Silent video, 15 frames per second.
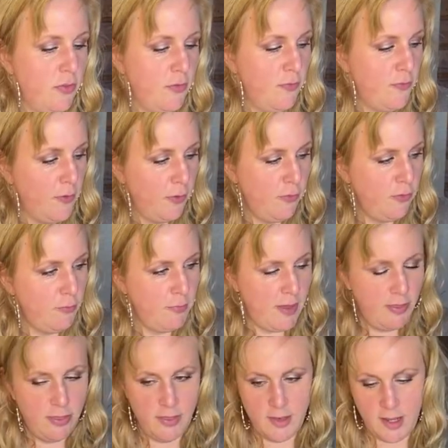the first
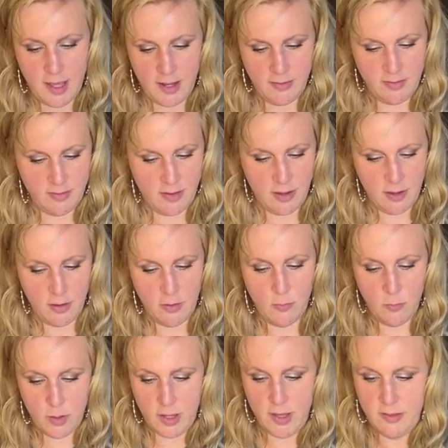method I saw
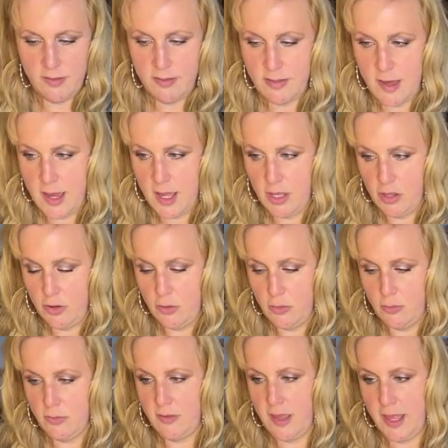was that
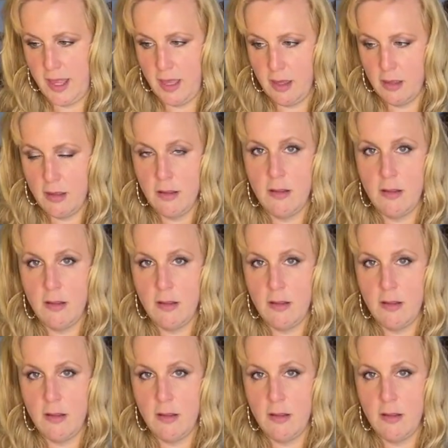you take